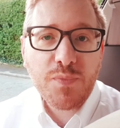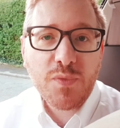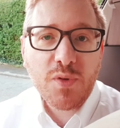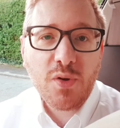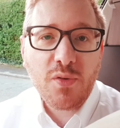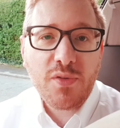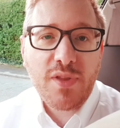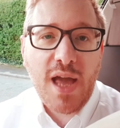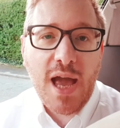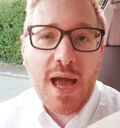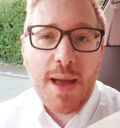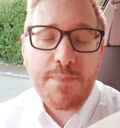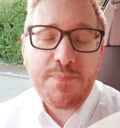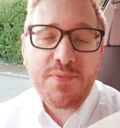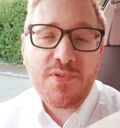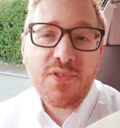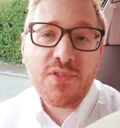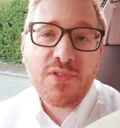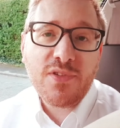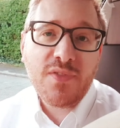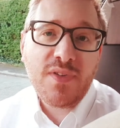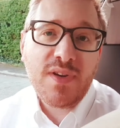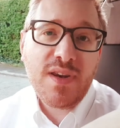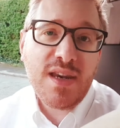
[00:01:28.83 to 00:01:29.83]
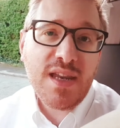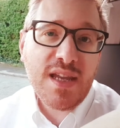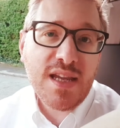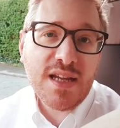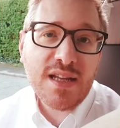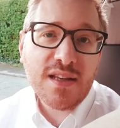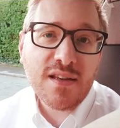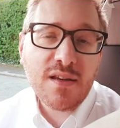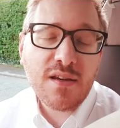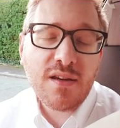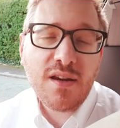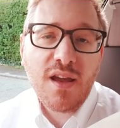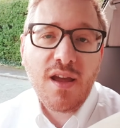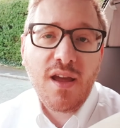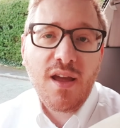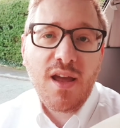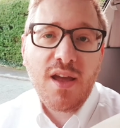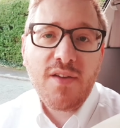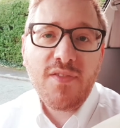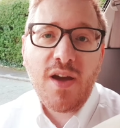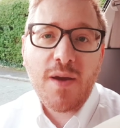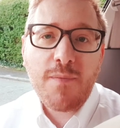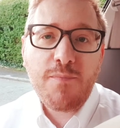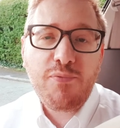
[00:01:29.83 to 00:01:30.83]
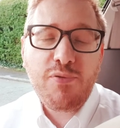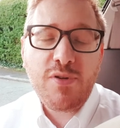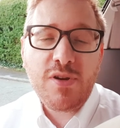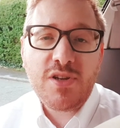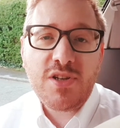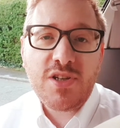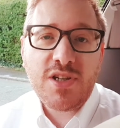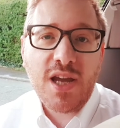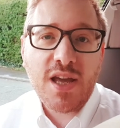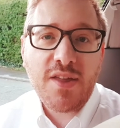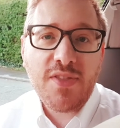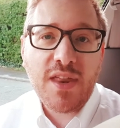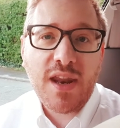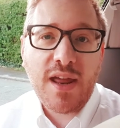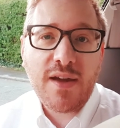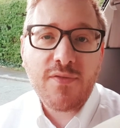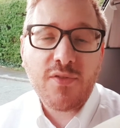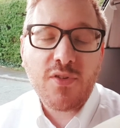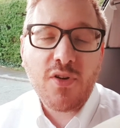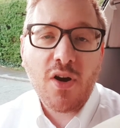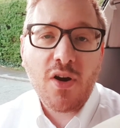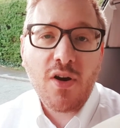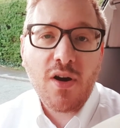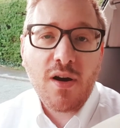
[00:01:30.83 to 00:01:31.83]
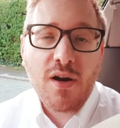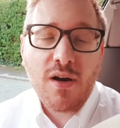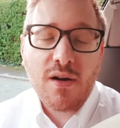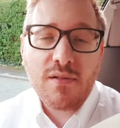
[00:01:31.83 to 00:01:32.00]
or the absence of a need. And if I appreciate that I've got